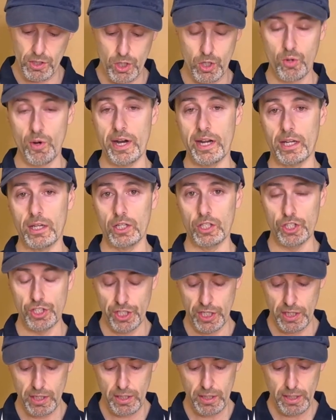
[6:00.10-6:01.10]
KREG
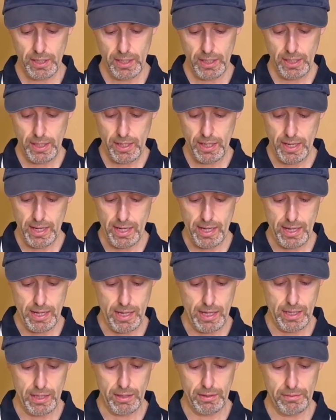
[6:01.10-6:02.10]
jig.
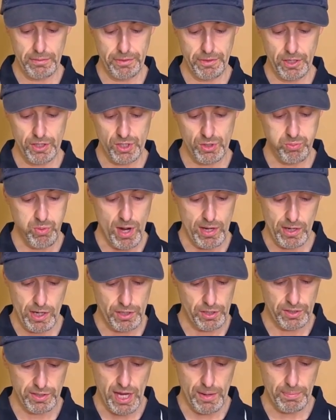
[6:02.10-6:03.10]
This one I
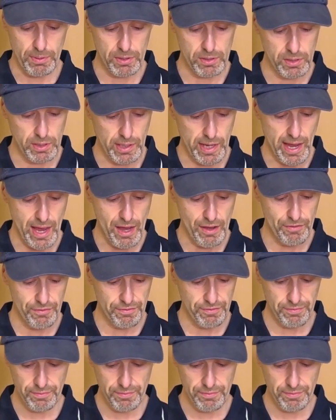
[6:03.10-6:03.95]
just happen to have.